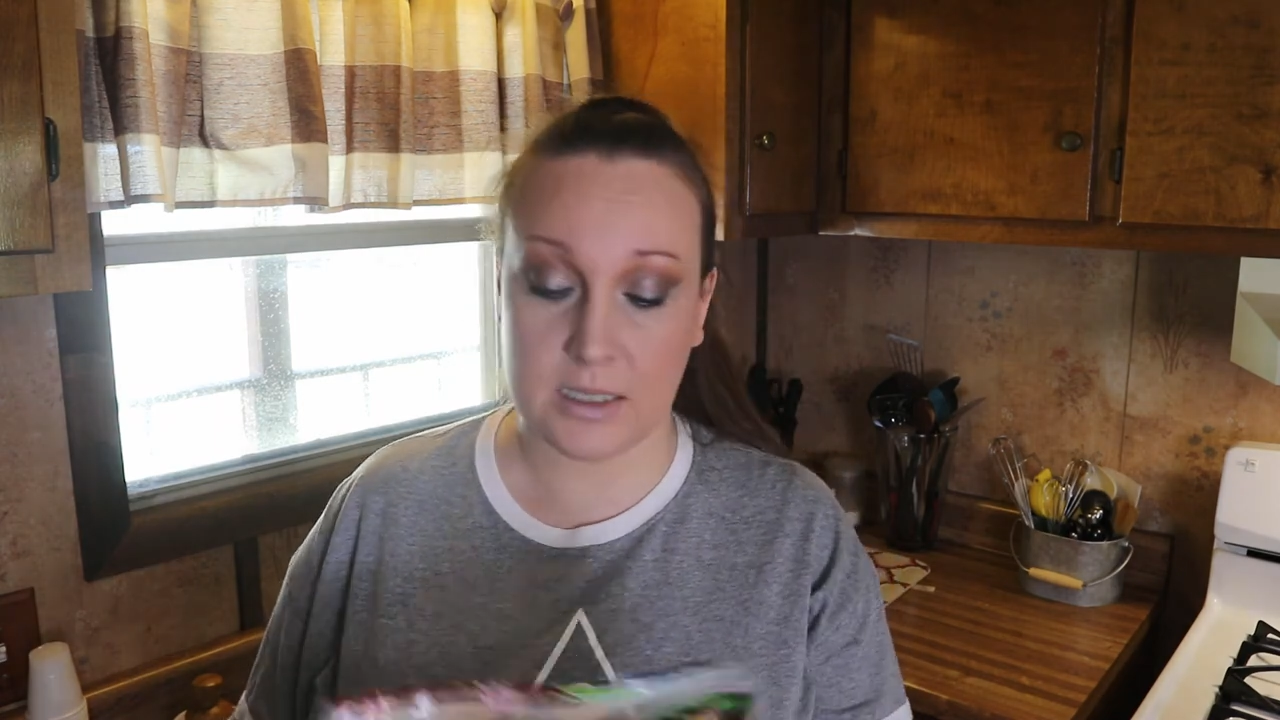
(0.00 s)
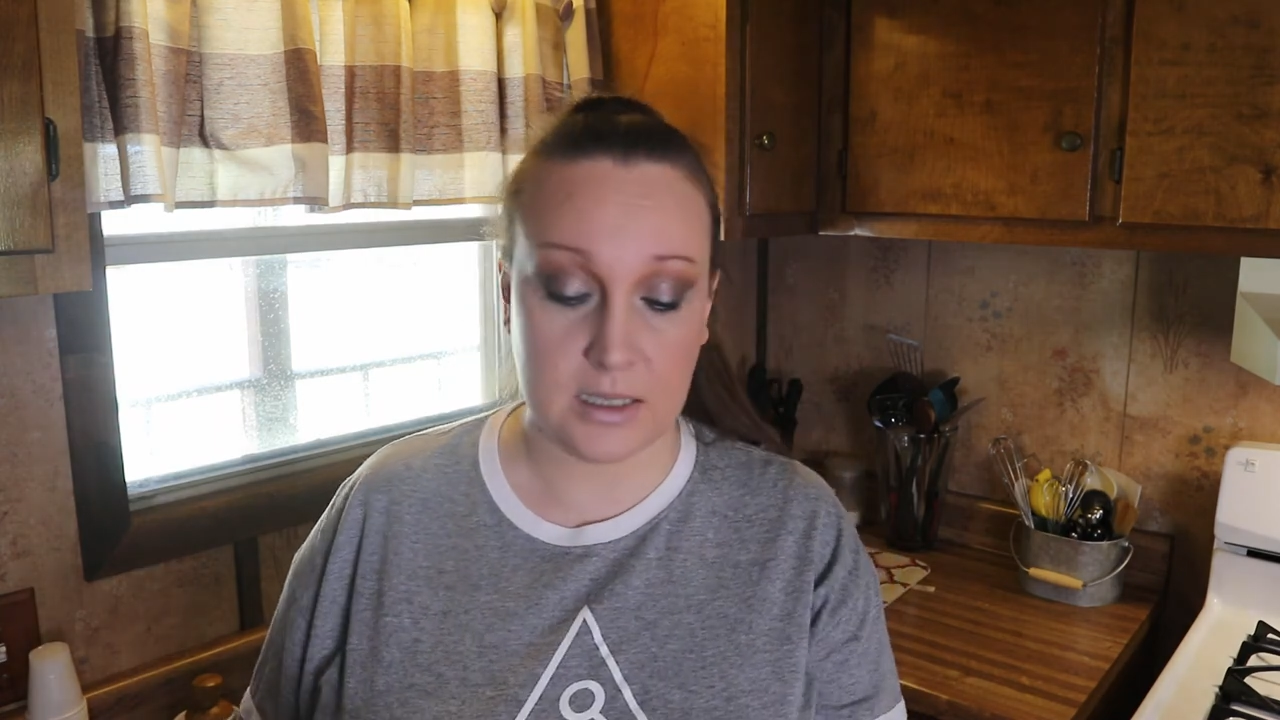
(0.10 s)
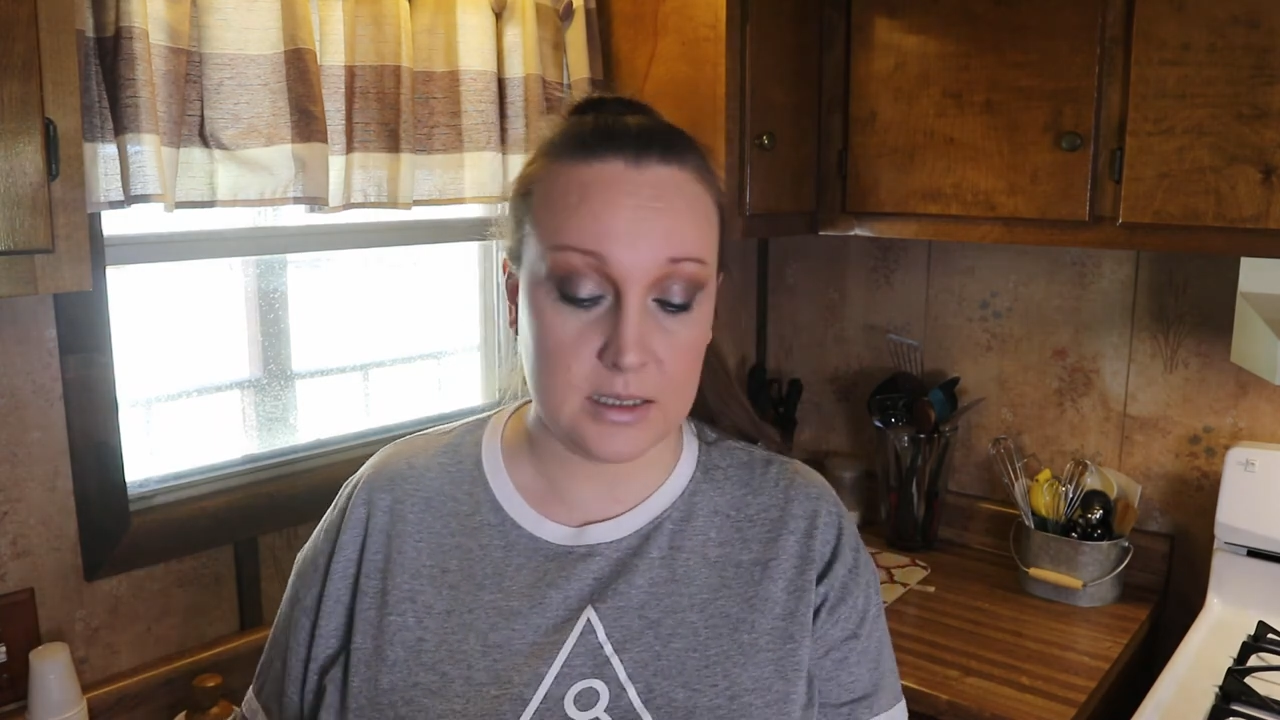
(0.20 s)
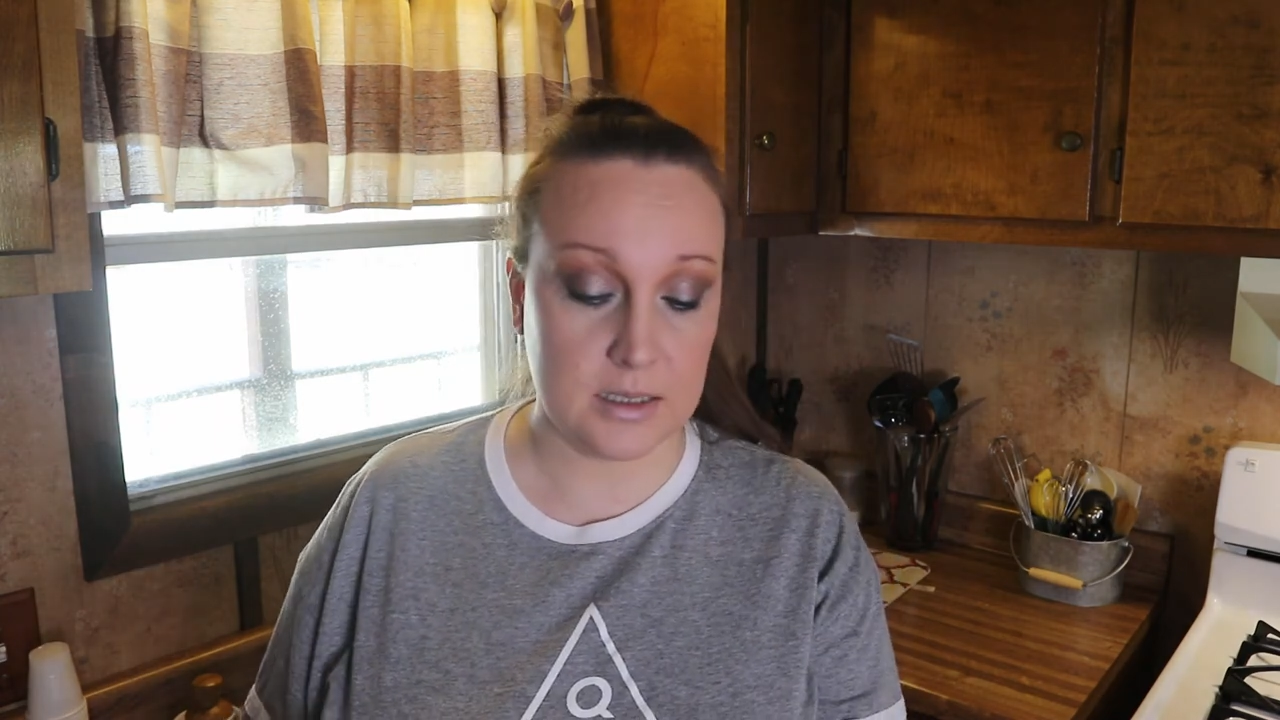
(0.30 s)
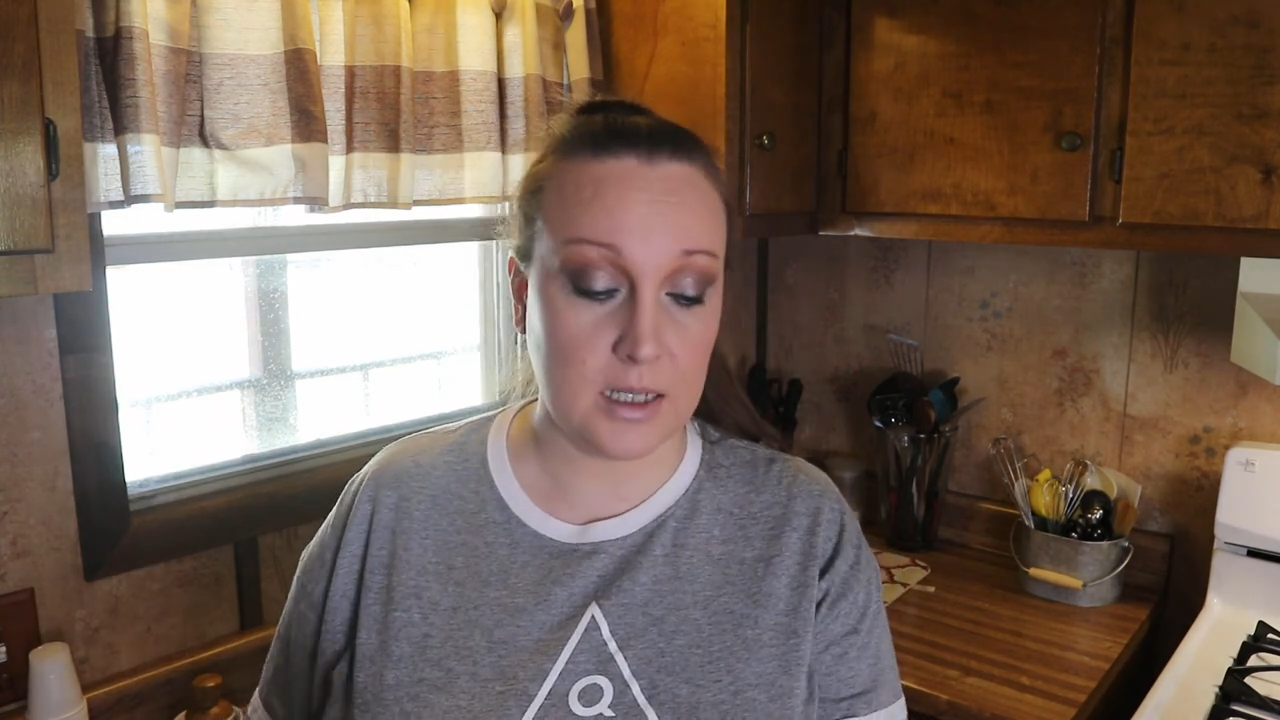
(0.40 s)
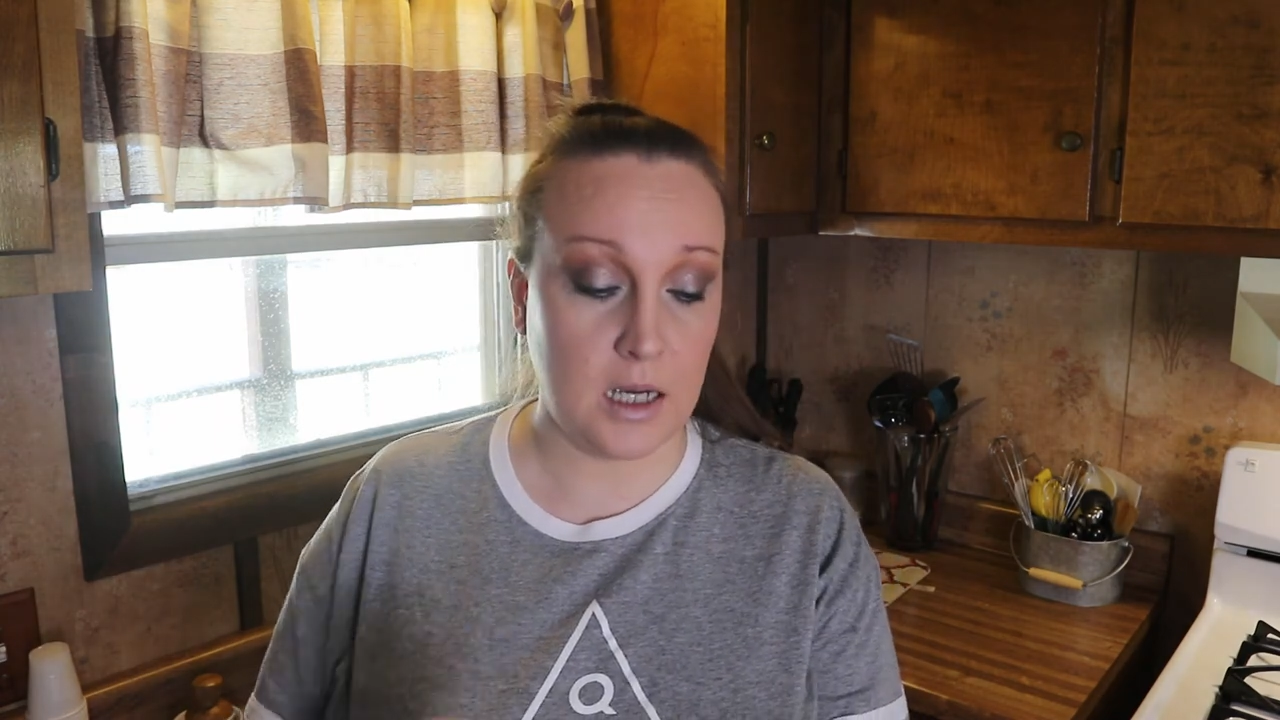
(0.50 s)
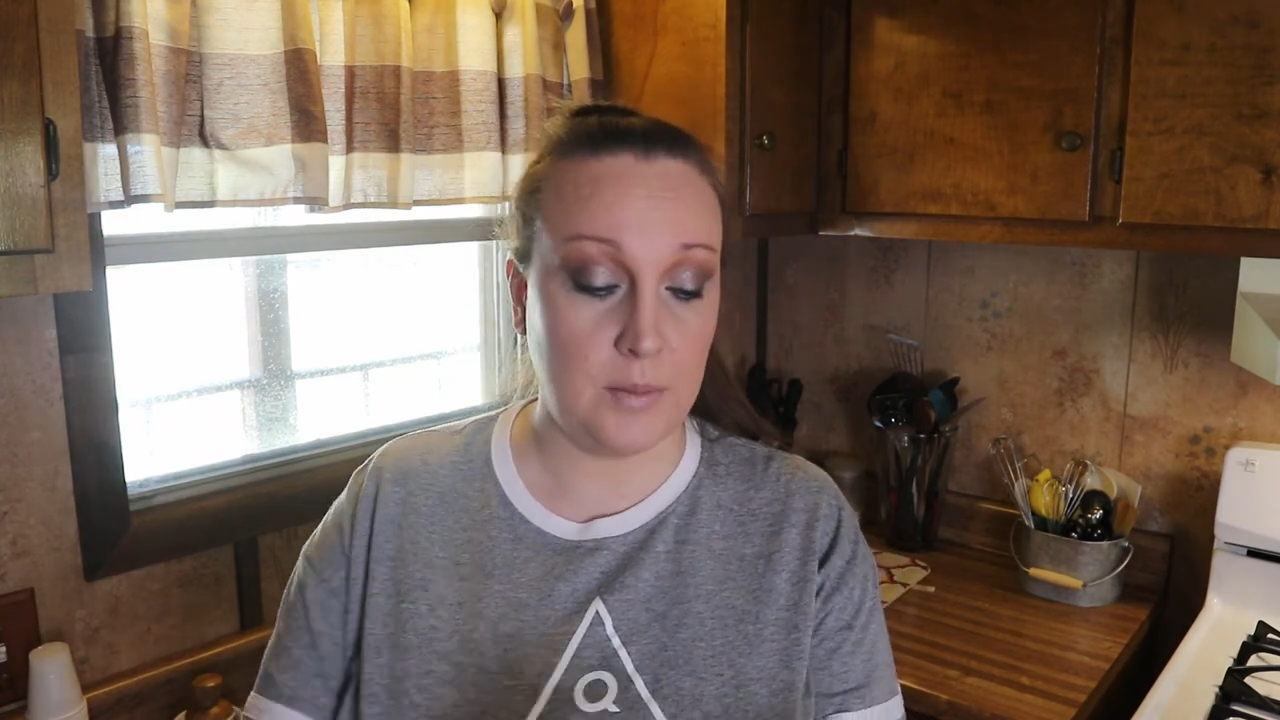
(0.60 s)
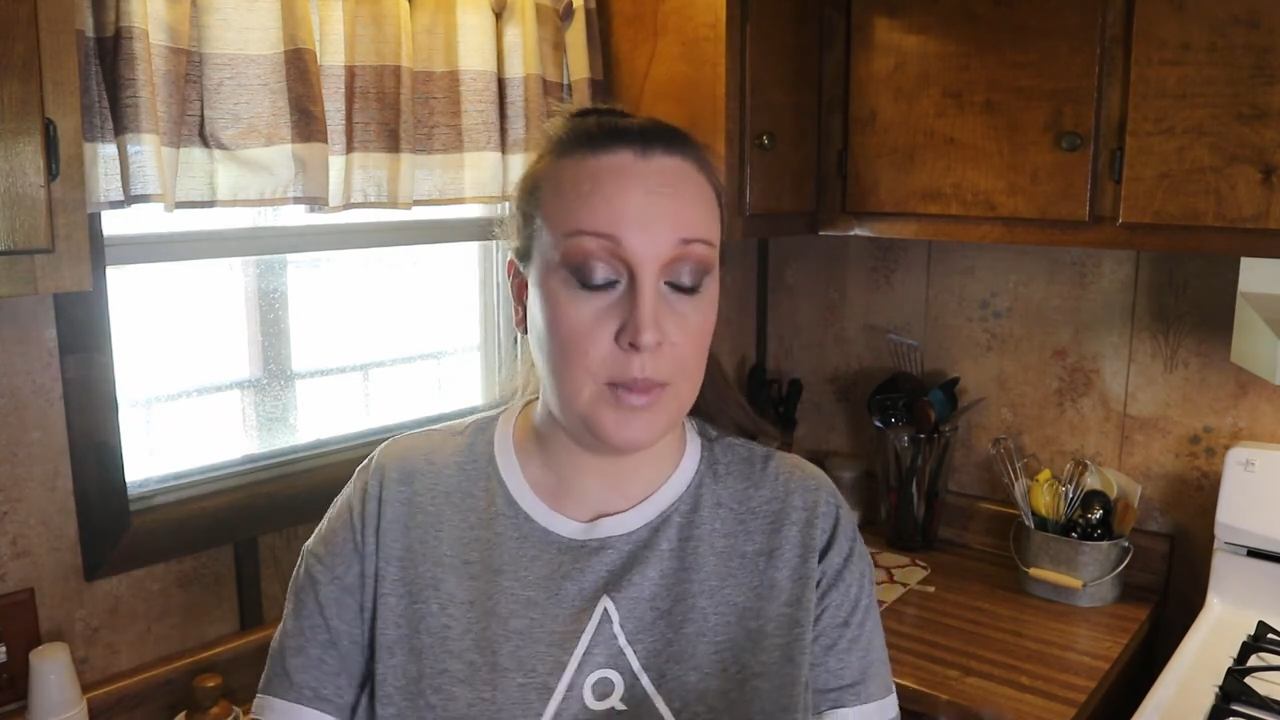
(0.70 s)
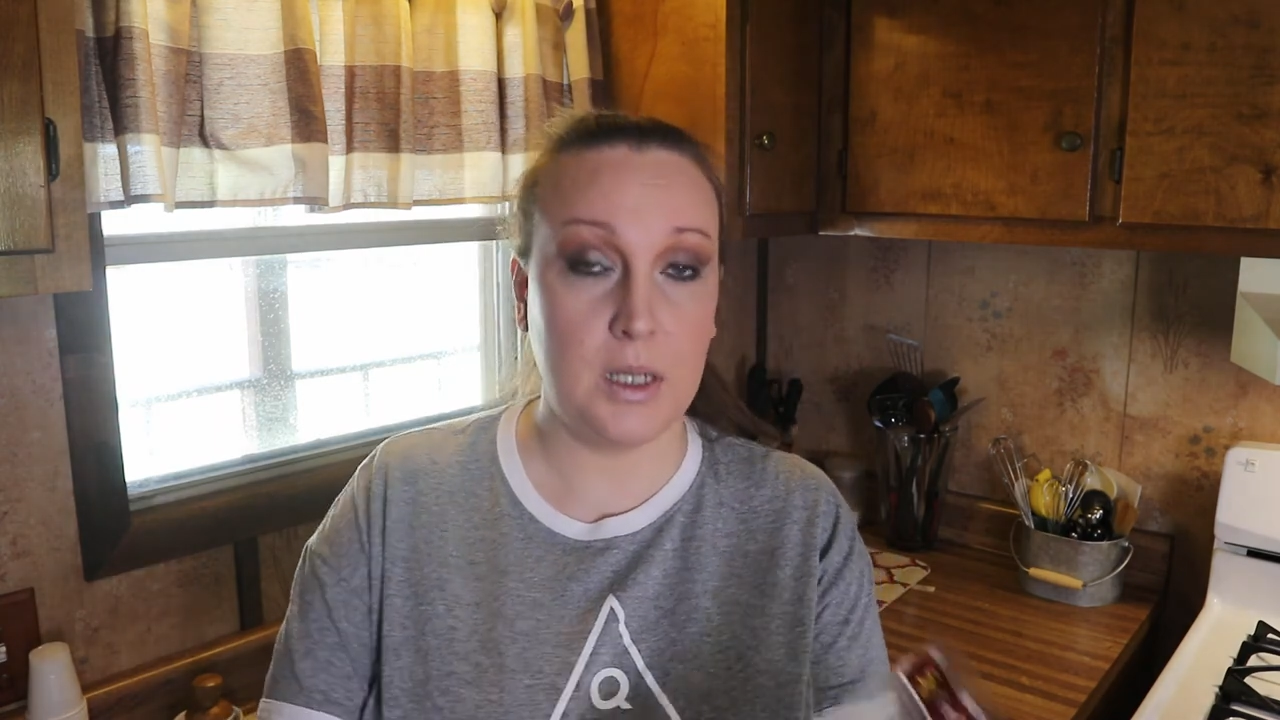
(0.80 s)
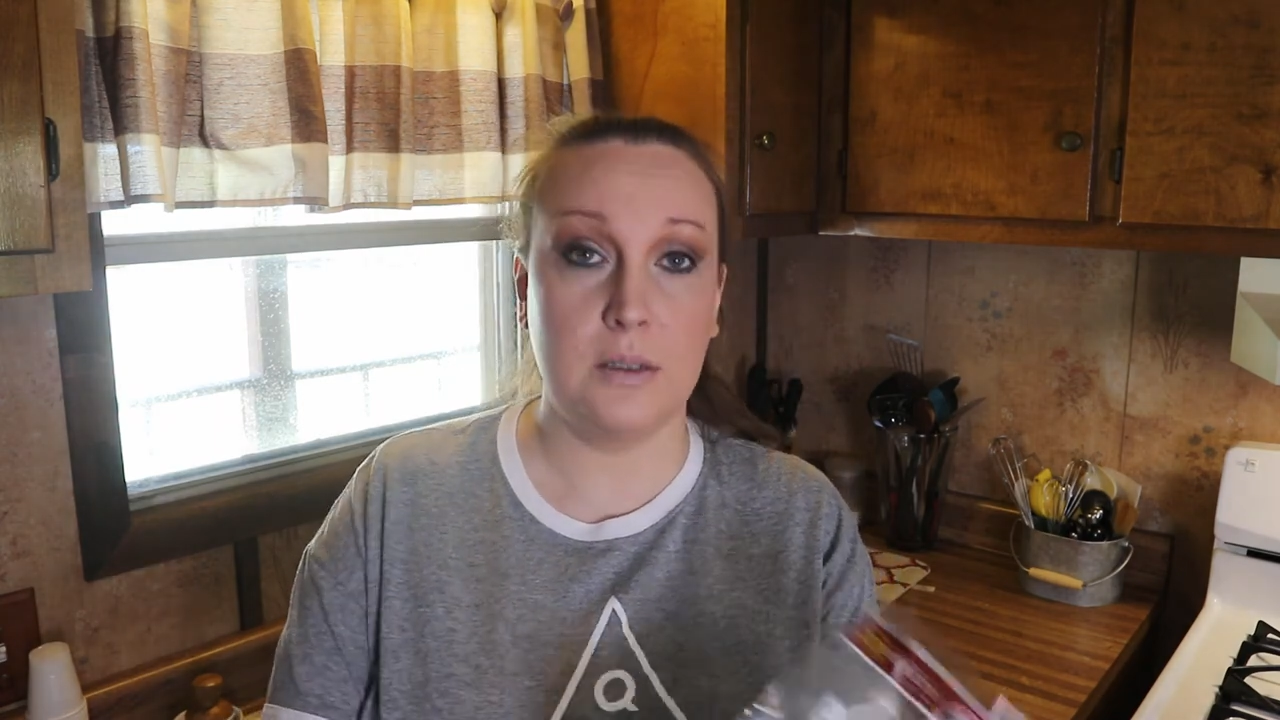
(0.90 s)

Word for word: some